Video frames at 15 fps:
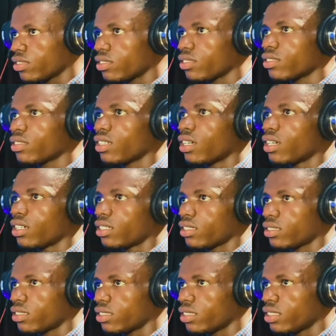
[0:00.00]
Yeah,
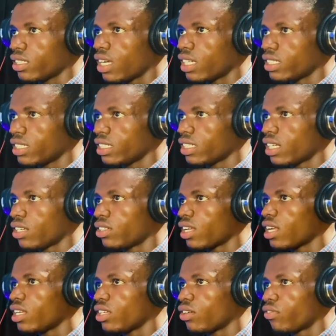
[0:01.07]
and then another
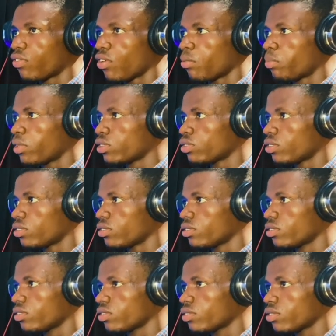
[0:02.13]
layer of compression.
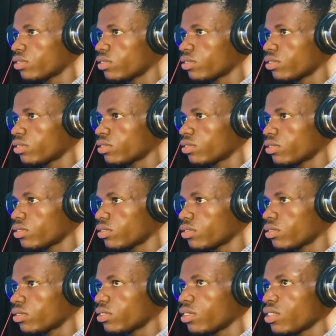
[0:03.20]

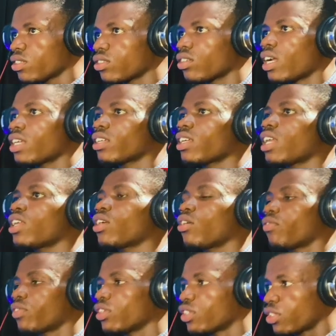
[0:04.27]
Sorry, another layer
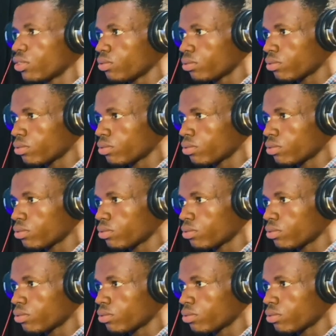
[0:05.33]
of EQ.